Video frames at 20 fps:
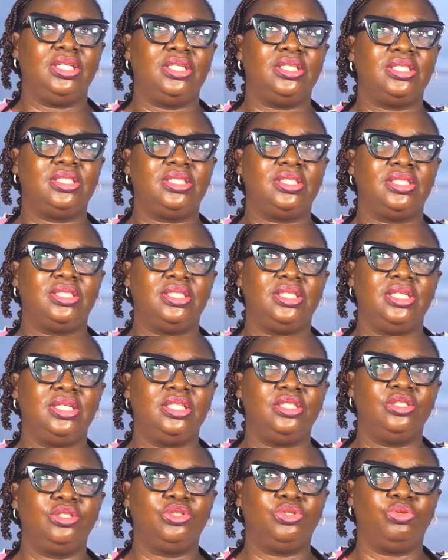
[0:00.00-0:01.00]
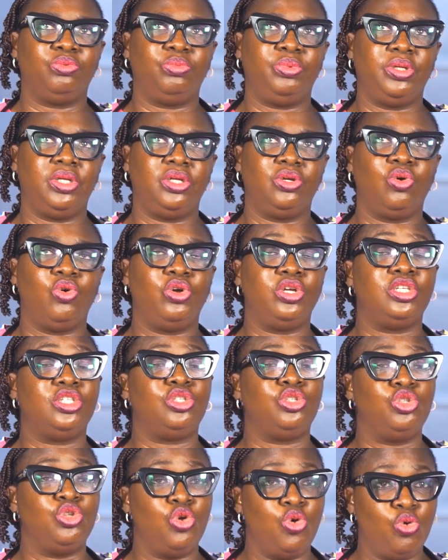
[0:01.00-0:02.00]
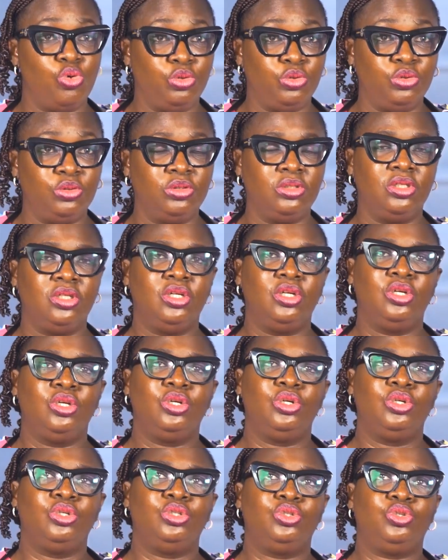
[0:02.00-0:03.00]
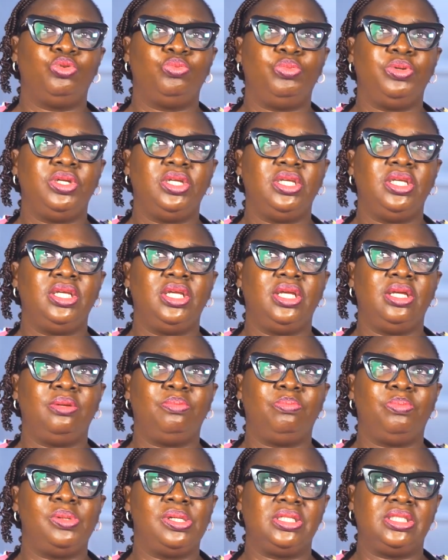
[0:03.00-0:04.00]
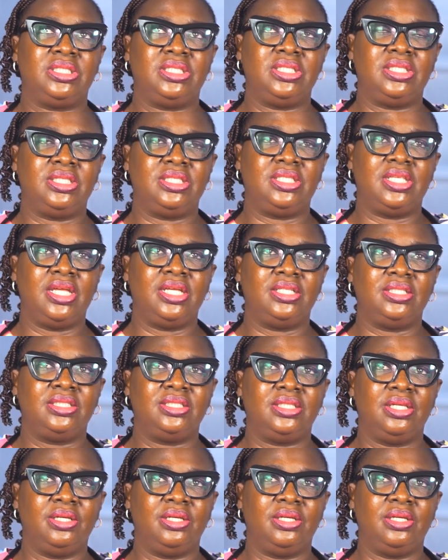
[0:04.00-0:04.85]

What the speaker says: is seen to be or is known to be a persistent